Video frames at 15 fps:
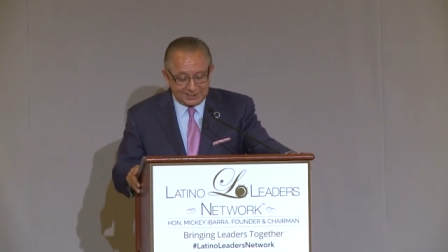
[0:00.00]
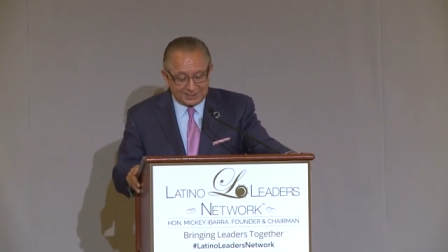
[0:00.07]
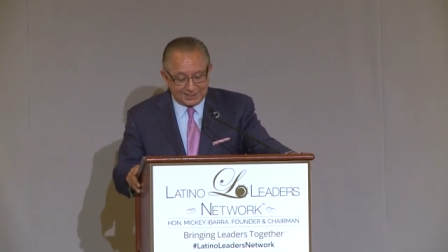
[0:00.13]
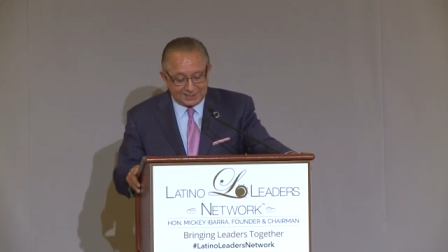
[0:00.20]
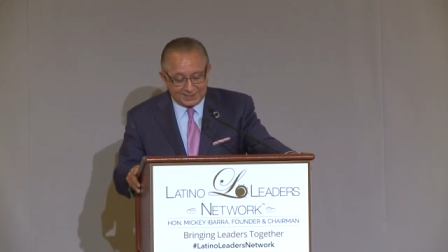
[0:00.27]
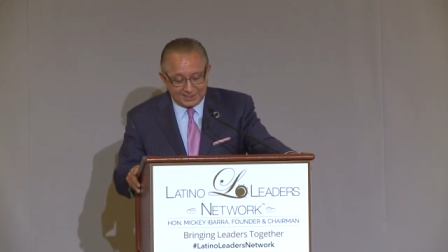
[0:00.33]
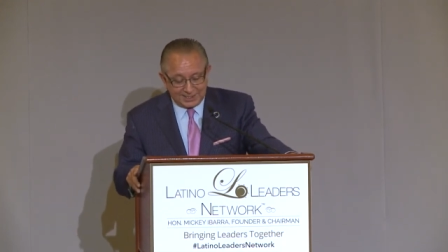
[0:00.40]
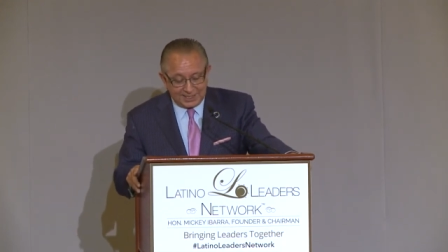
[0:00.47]

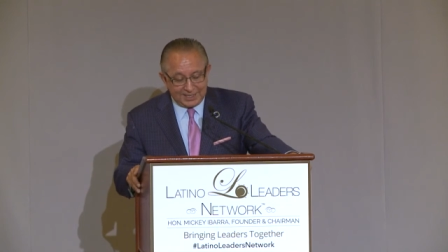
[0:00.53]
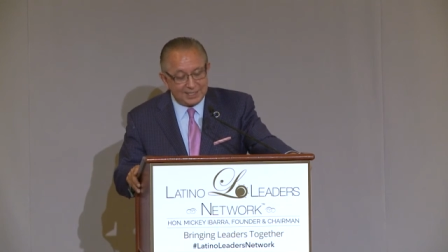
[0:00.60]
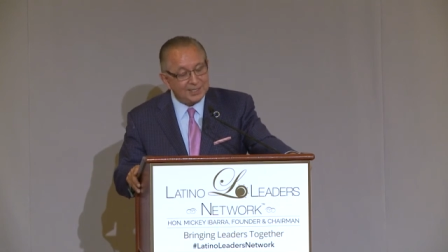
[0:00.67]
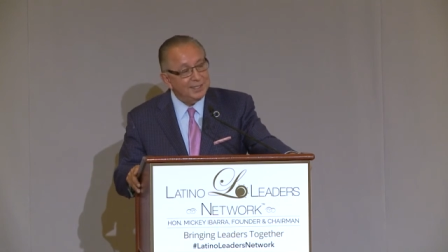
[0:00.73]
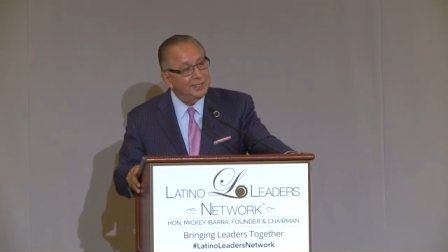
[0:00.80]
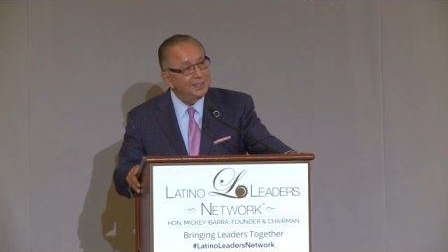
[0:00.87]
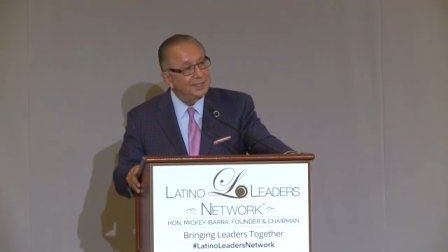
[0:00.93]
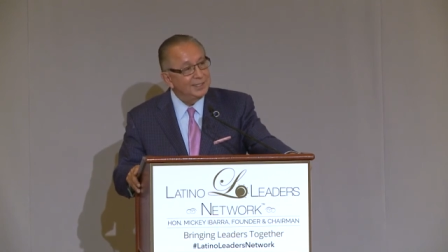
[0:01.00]

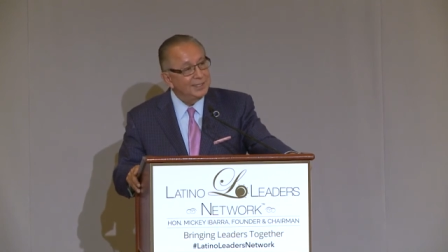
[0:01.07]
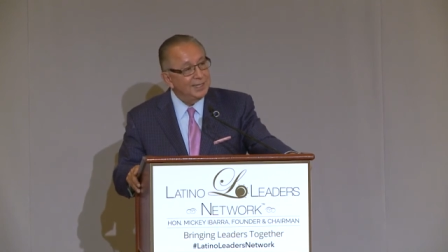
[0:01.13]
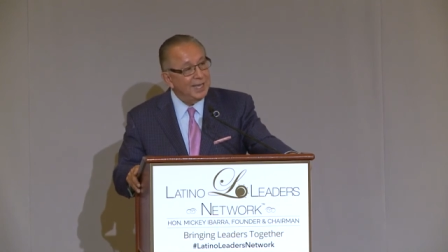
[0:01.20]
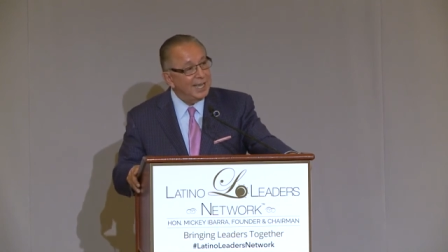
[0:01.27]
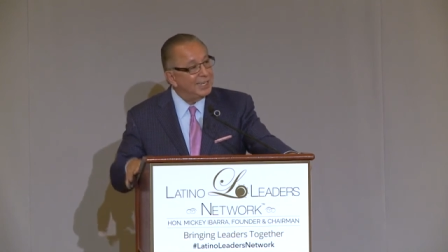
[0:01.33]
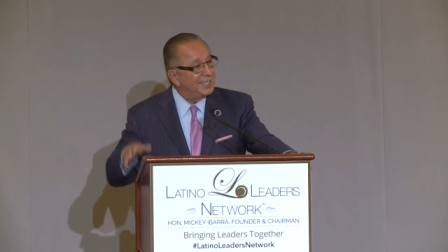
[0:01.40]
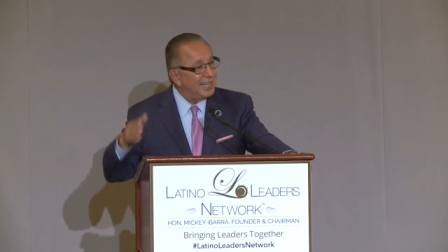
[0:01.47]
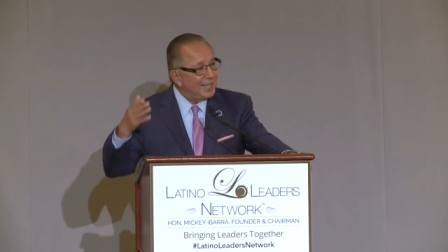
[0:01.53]
succeed.
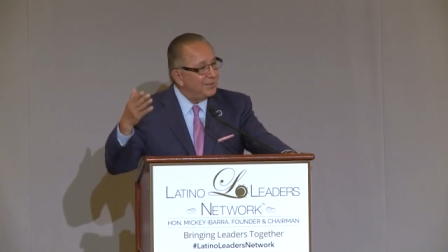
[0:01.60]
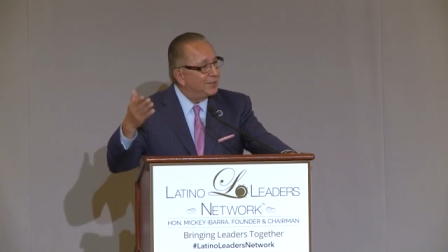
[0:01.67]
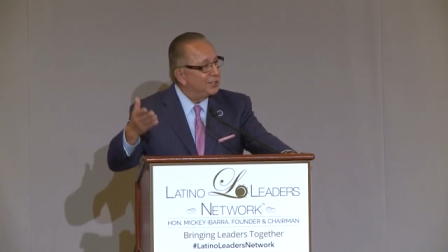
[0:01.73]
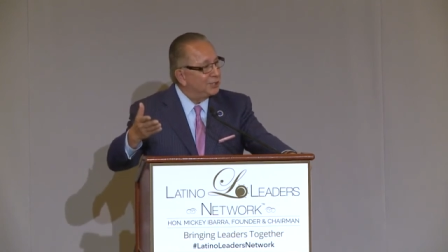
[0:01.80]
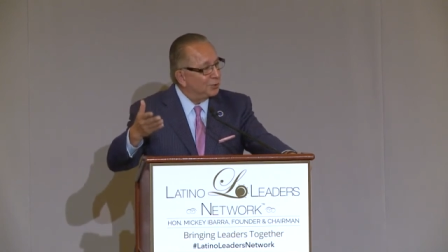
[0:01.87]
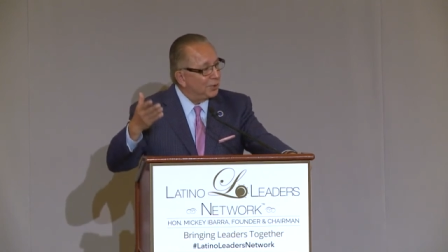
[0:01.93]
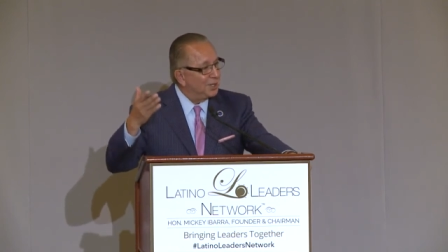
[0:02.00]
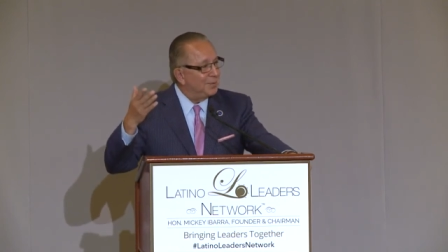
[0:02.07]
And David
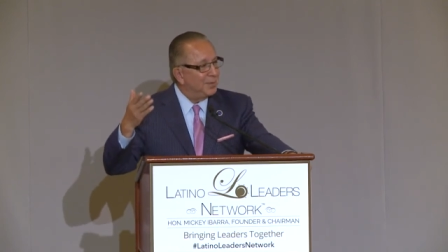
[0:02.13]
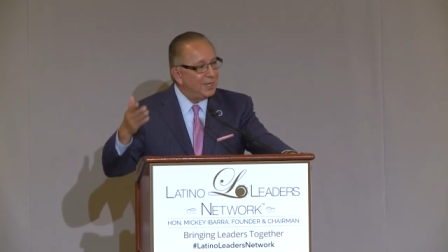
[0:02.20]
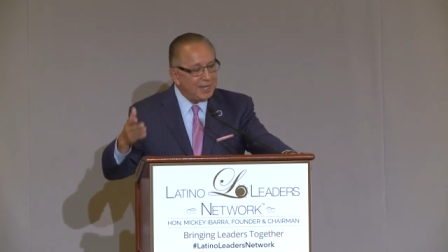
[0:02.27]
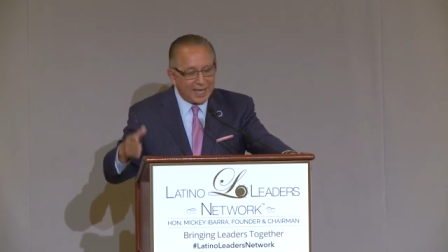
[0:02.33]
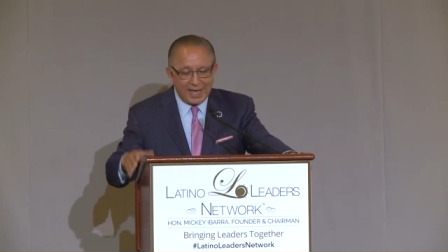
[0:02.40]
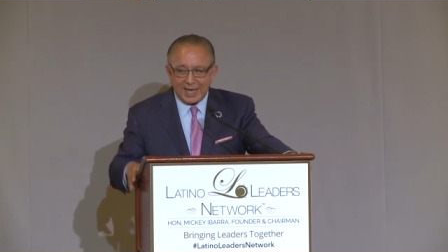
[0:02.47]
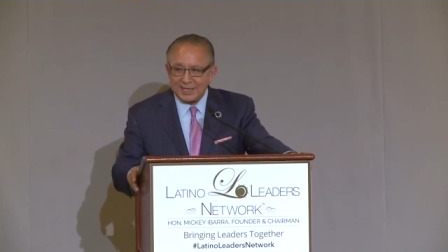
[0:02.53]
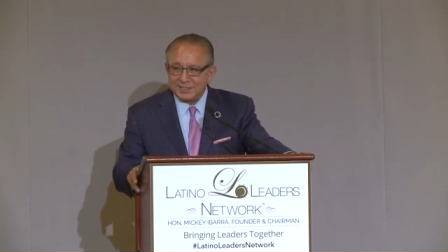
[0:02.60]
joined
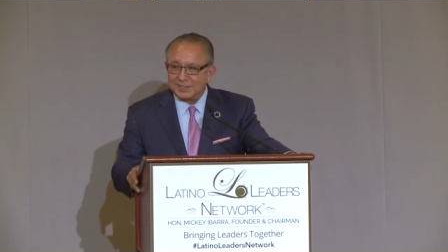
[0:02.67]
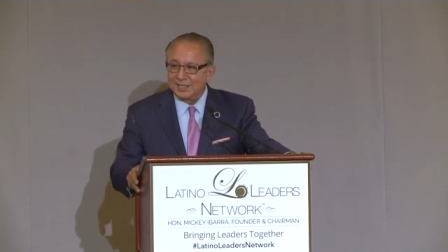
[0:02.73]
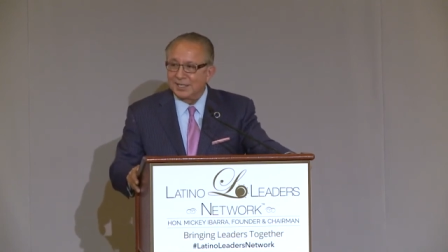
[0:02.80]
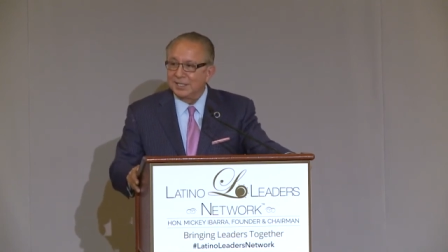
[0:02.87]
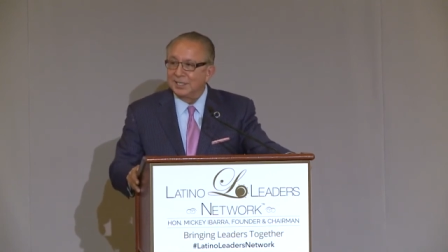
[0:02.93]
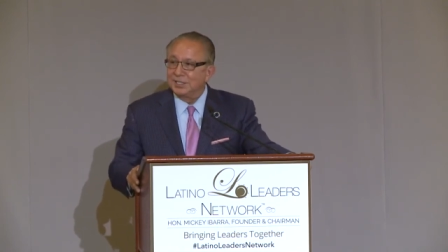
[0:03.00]
me as